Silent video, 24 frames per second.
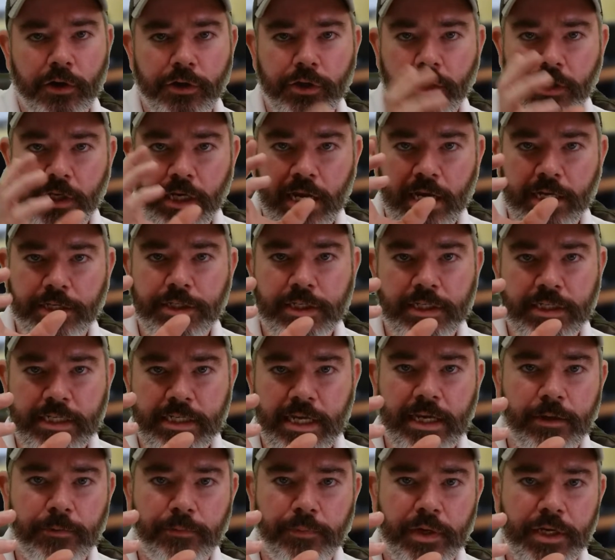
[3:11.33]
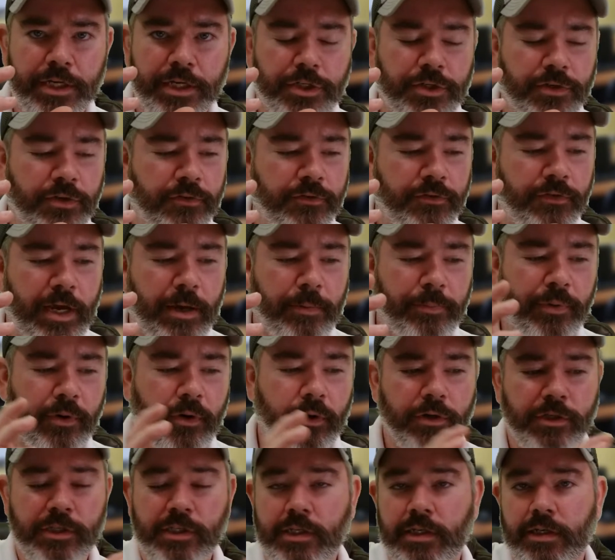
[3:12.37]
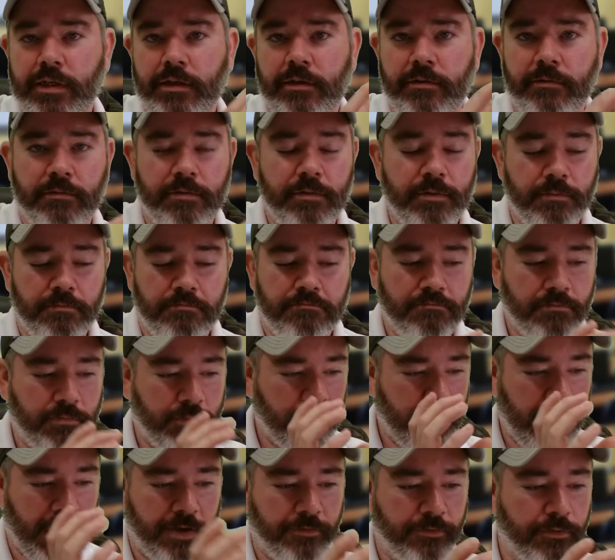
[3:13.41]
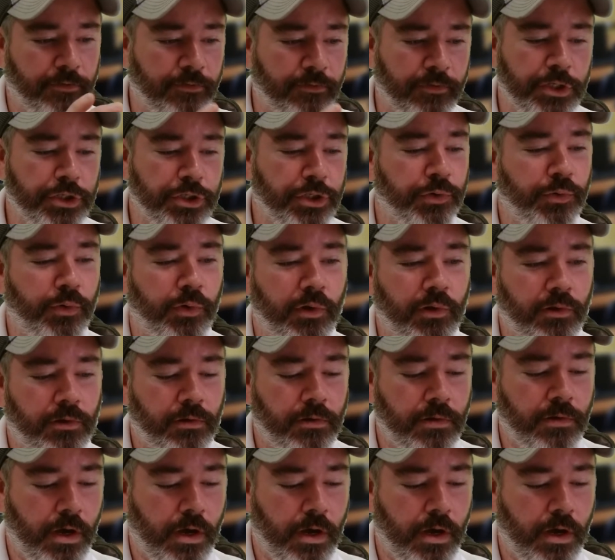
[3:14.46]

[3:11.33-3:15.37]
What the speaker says: You can actually take a picture of that person and have a visual